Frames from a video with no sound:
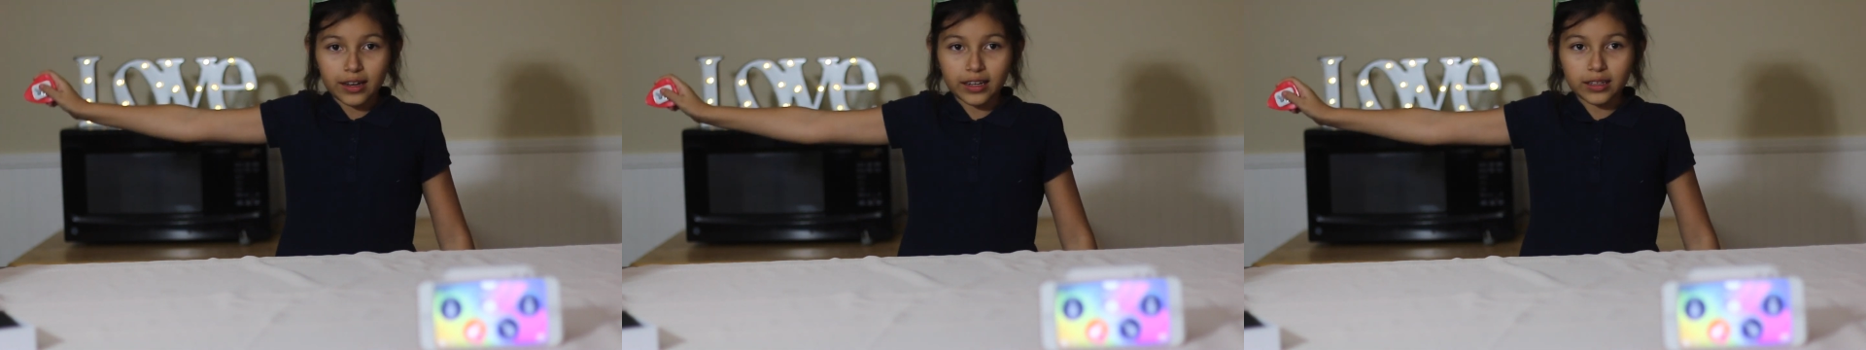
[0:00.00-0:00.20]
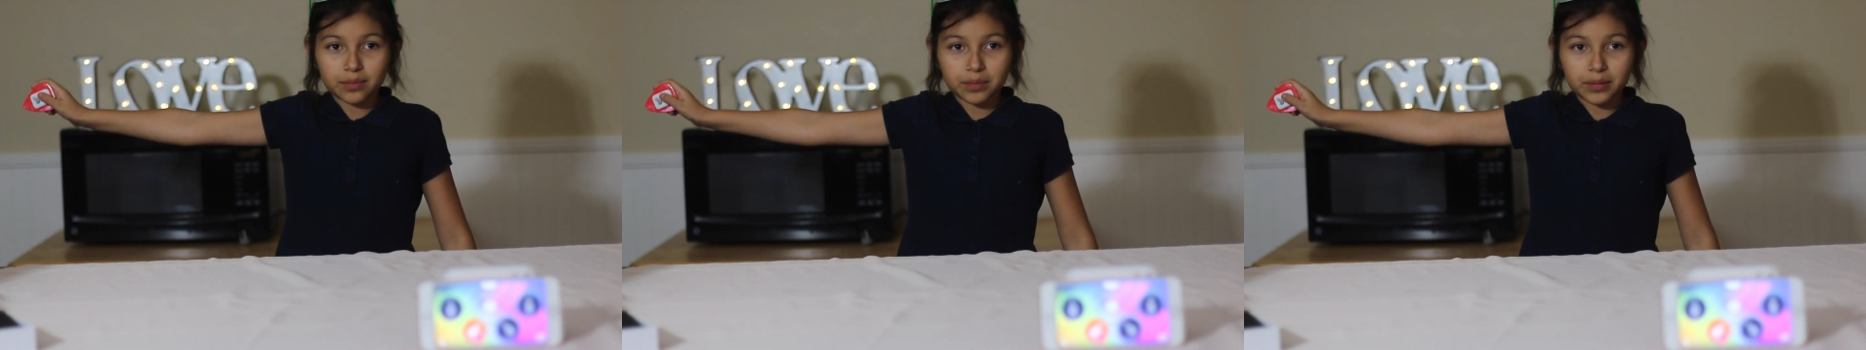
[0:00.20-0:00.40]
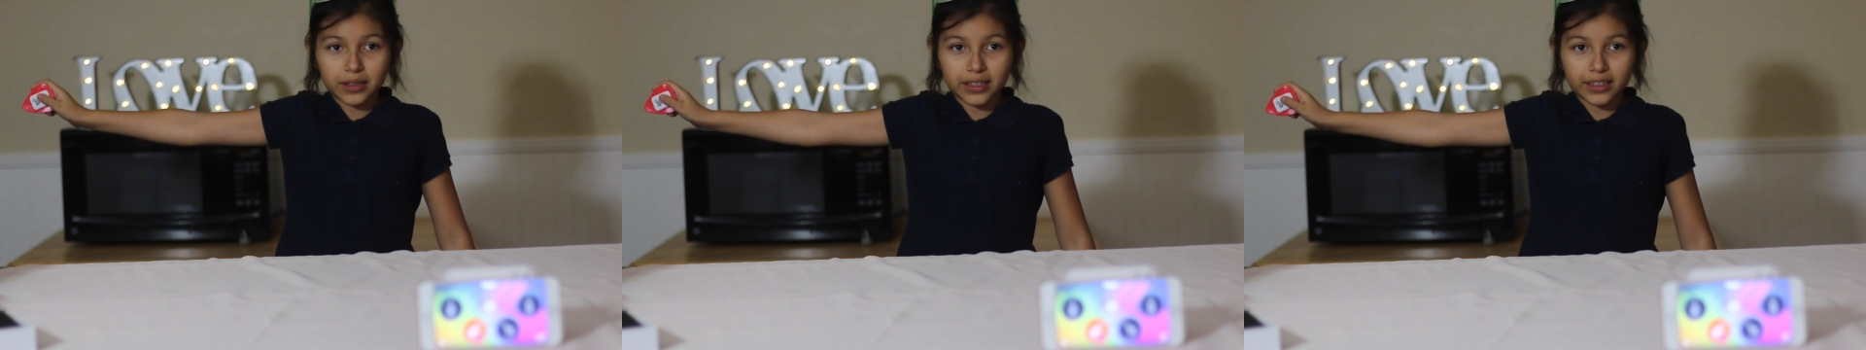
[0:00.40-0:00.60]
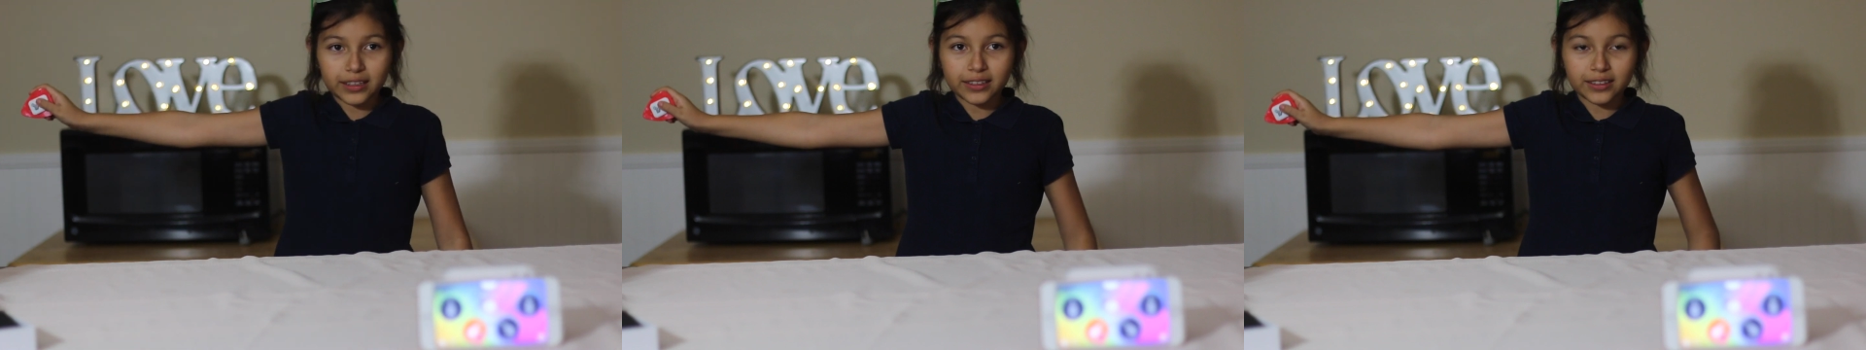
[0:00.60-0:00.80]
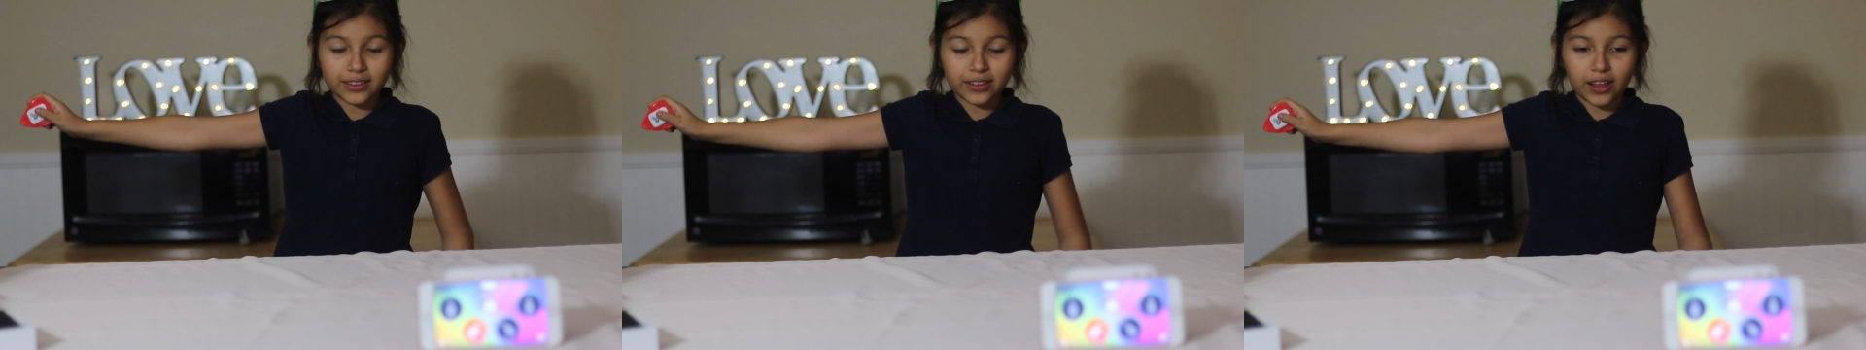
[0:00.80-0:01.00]
it'll
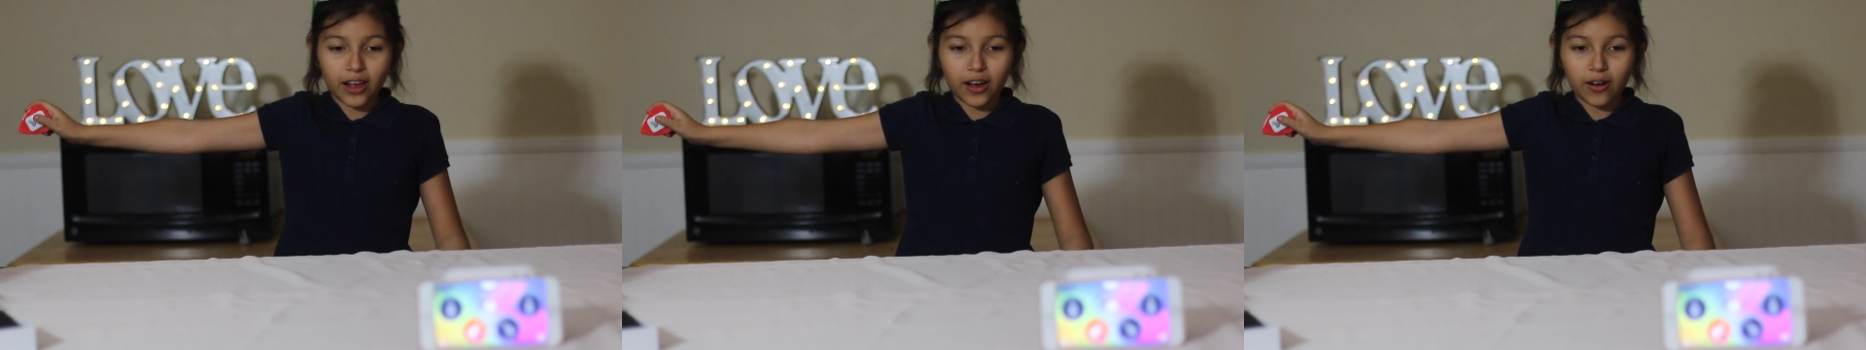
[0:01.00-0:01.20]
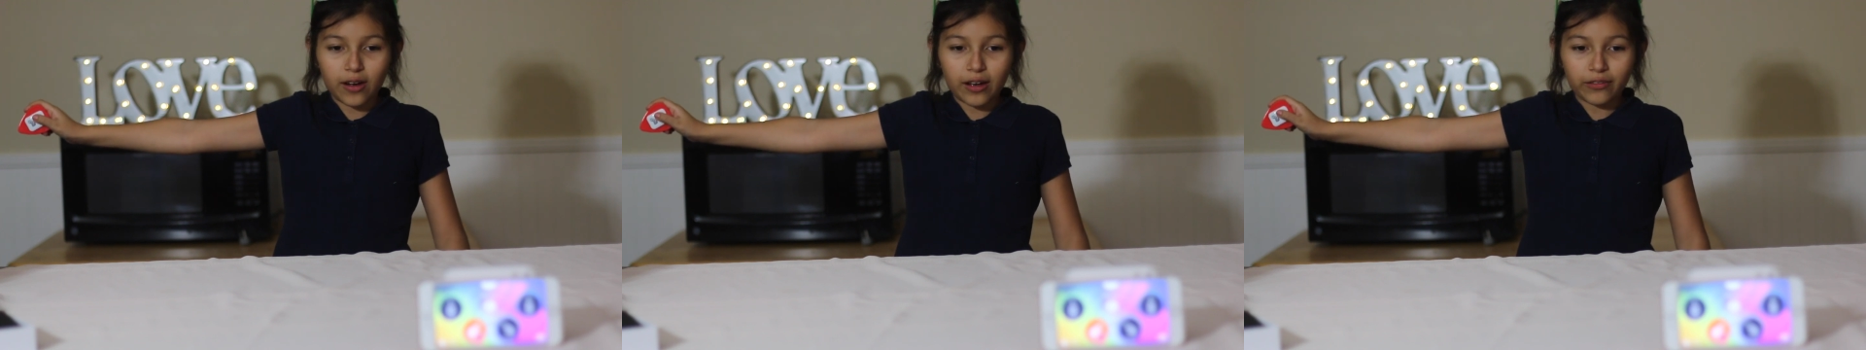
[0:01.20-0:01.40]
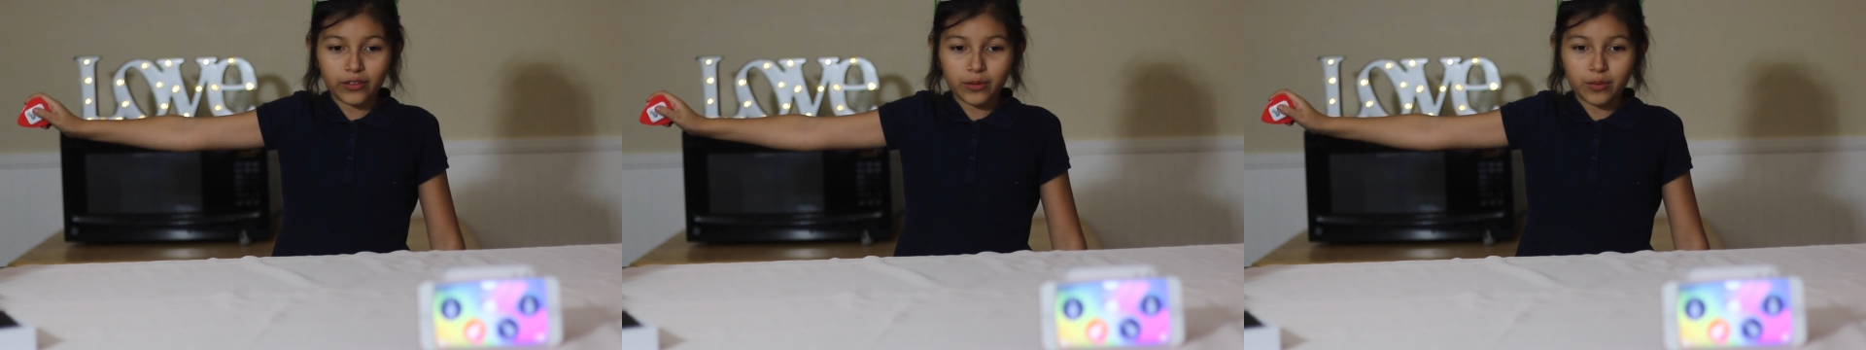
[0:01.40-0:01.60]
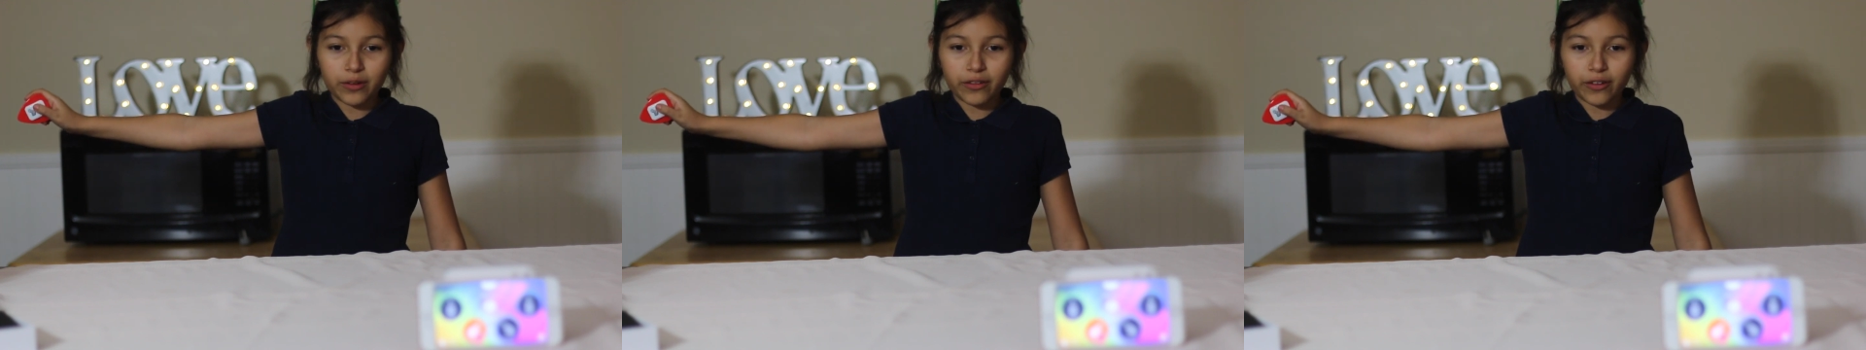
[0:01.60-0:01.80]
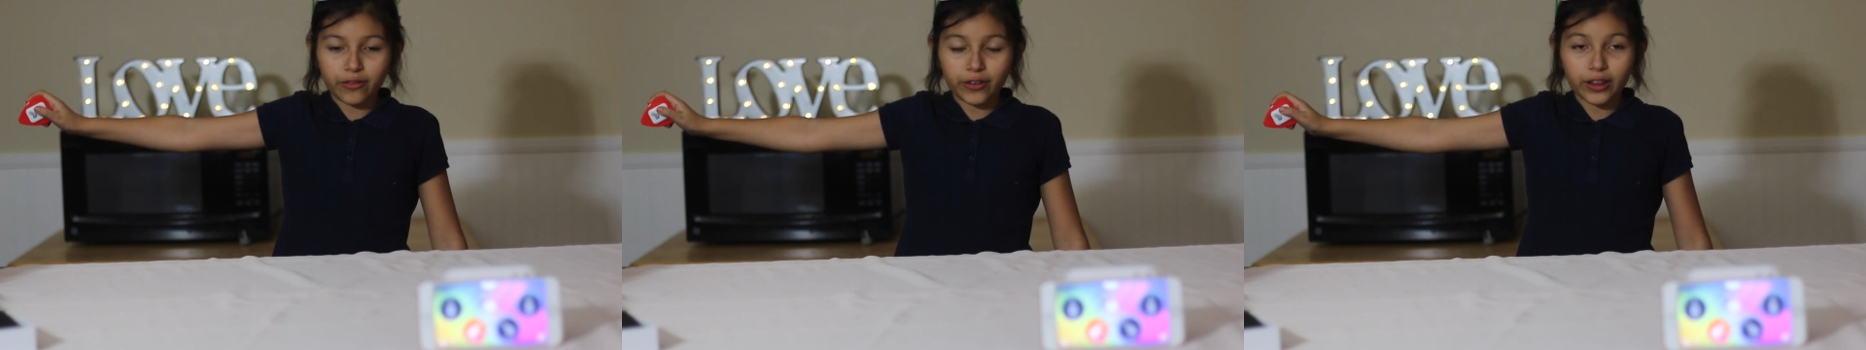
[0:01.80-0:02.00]
be slow. If you
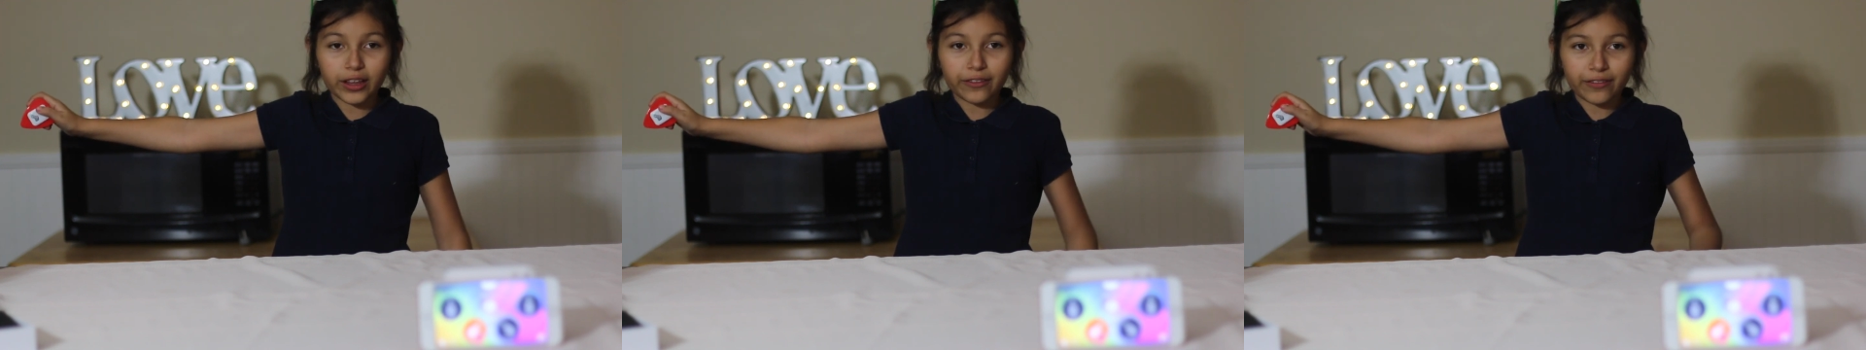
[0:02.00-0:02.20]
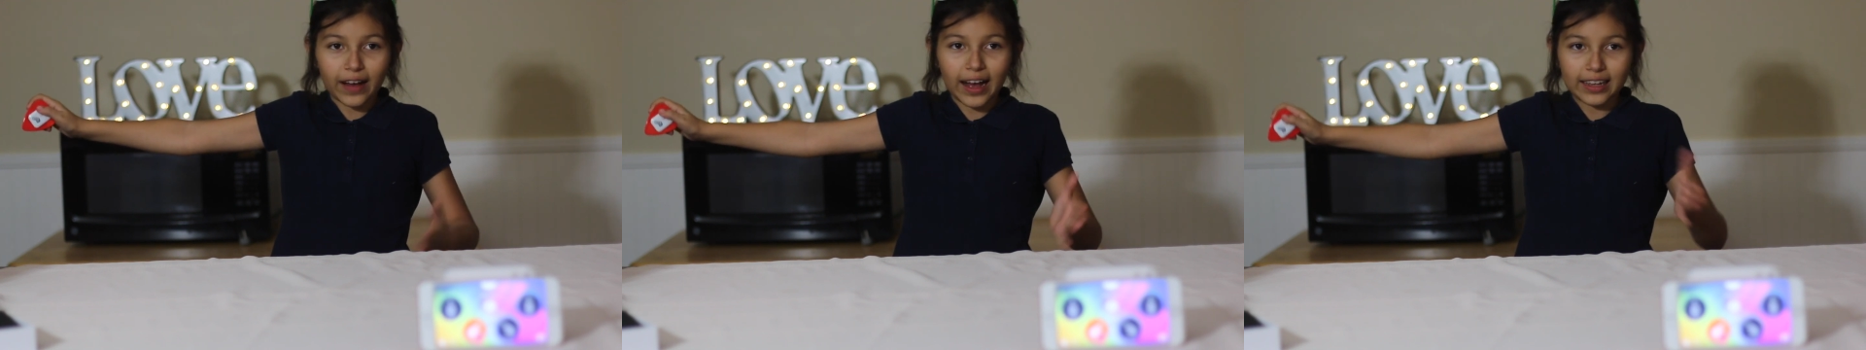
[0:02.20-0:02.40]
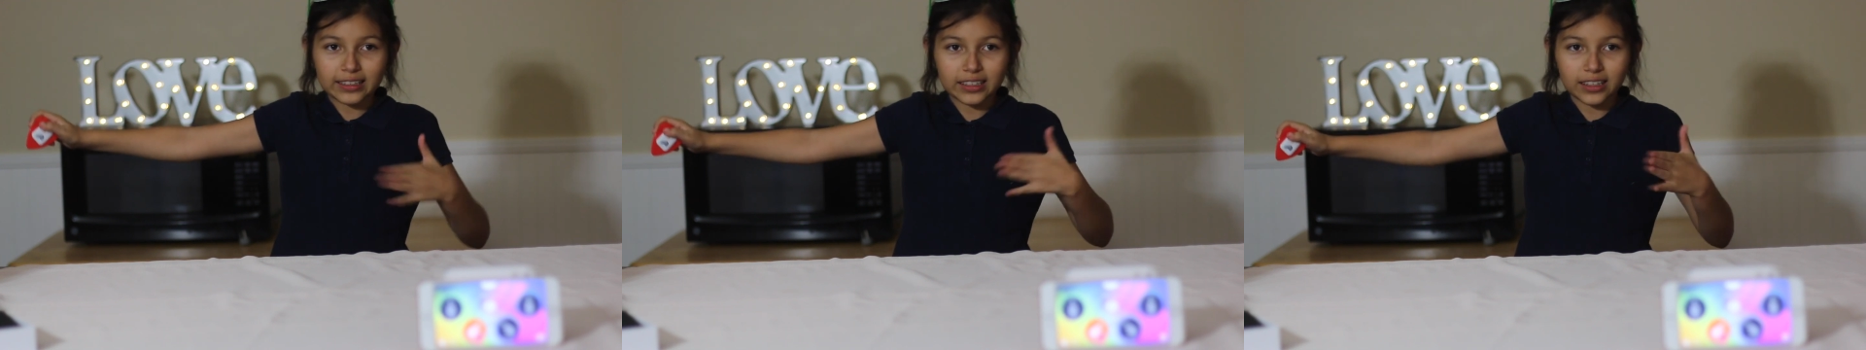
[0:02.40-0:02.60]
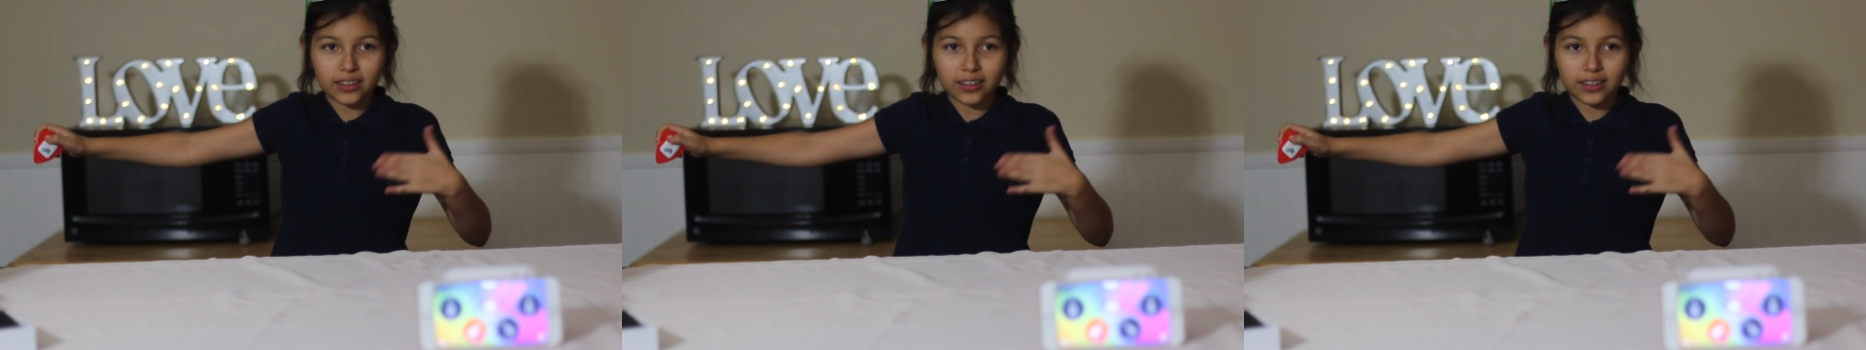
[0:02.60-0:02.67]
move it really fast,